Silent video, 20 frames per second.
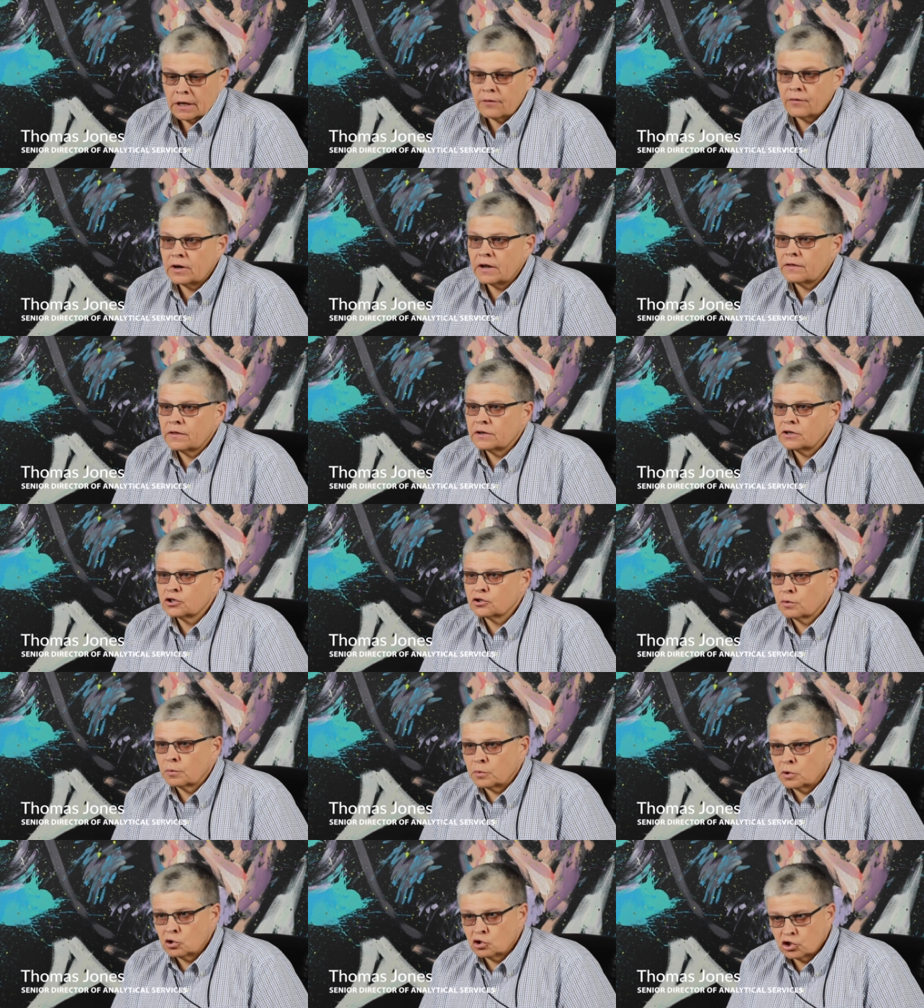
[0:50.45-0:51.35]
Even in the
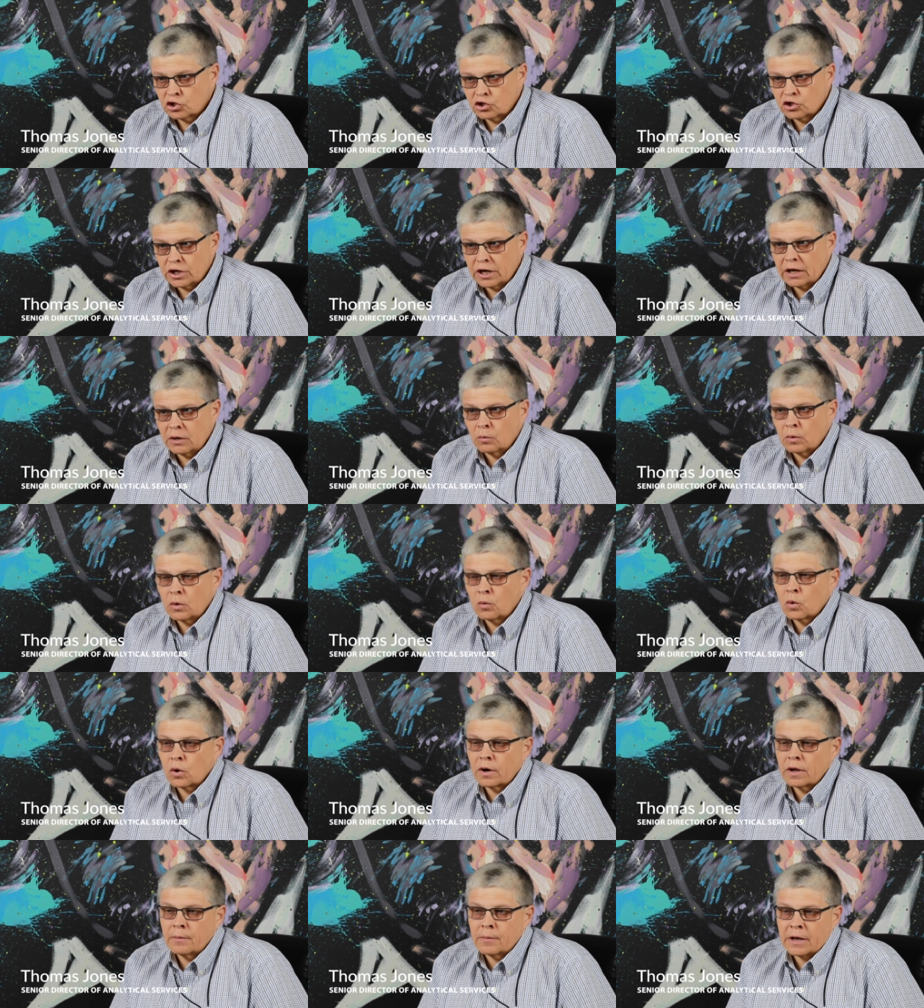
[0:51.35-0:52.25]
distribution chain,
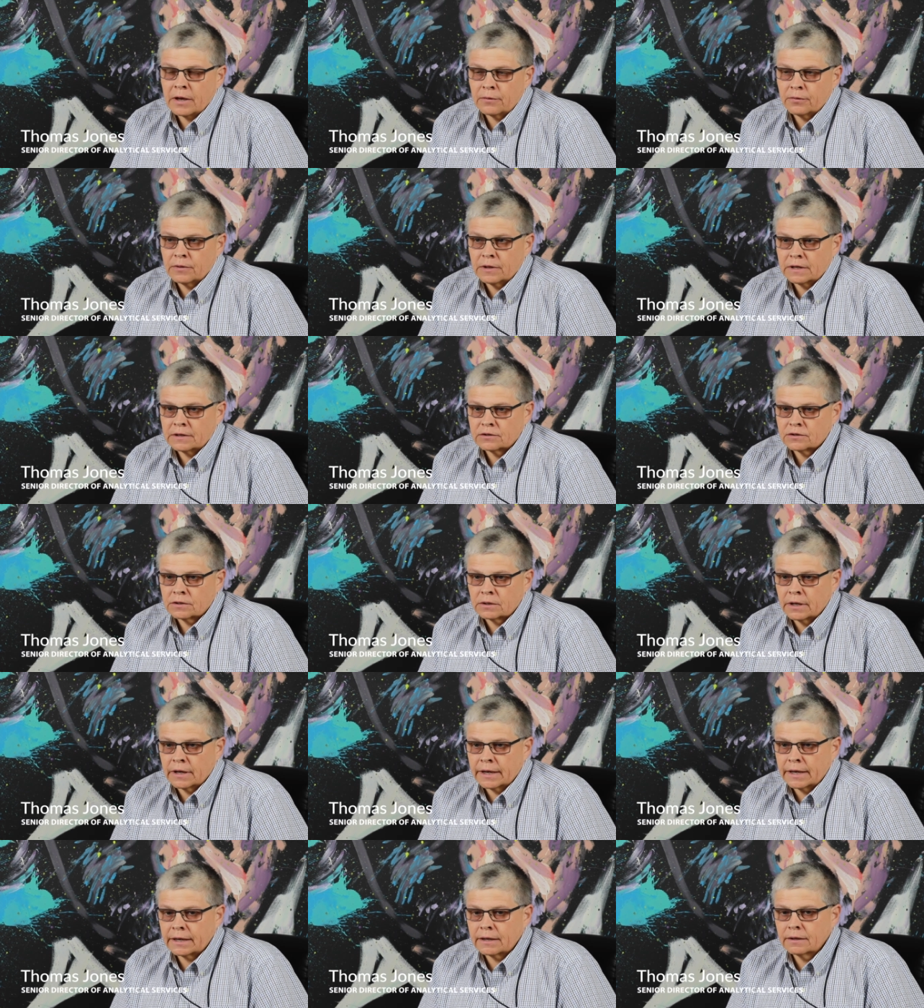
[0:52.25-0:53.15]
we worry about things
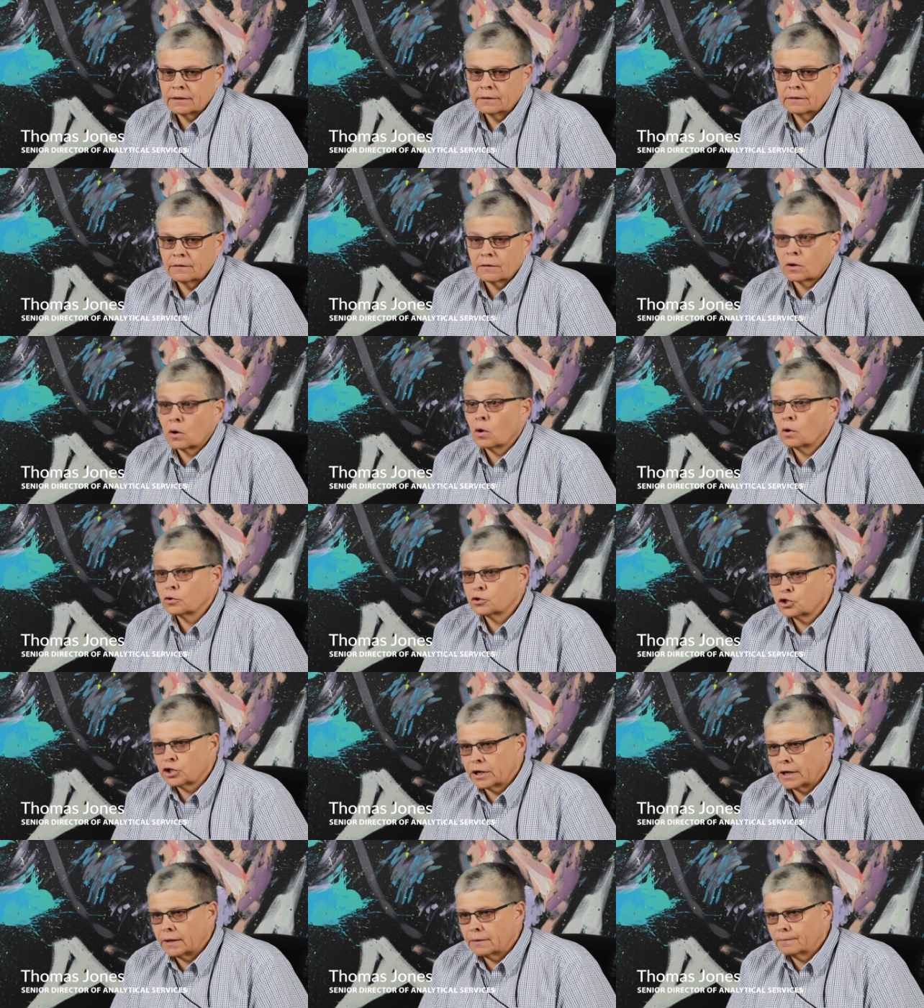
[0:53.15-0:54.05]
like the
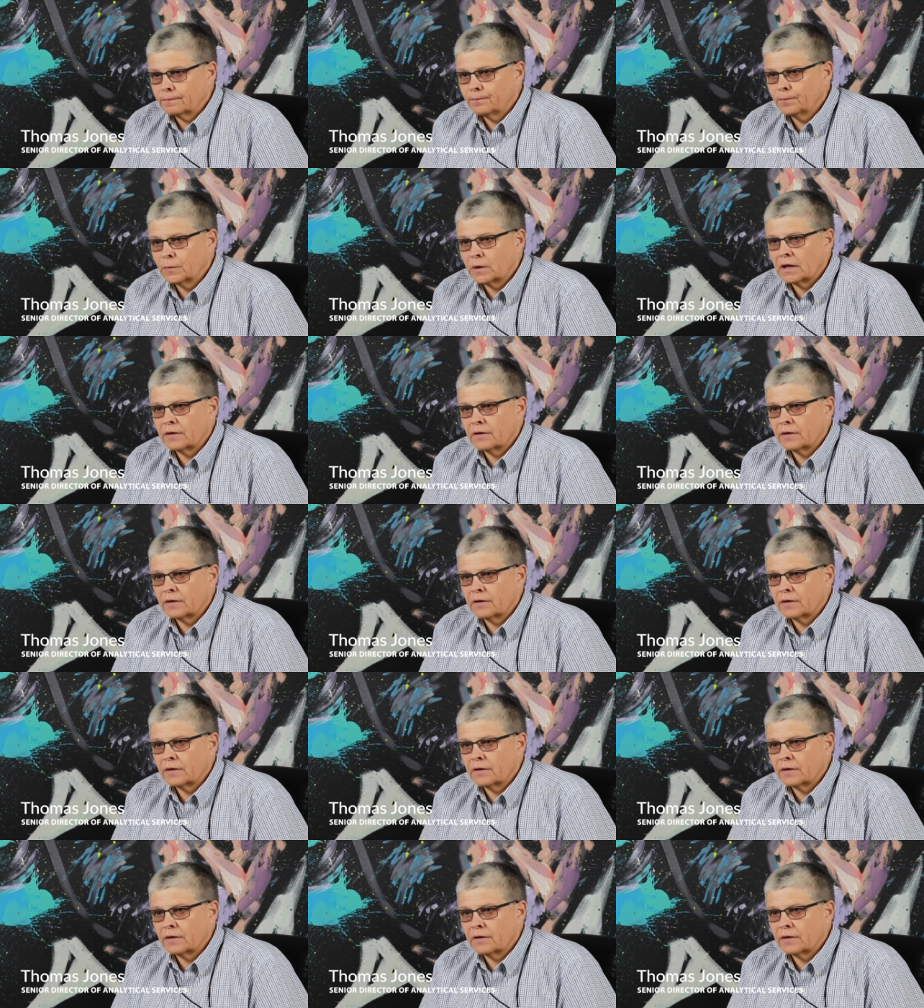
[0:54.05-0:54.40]
cold chain.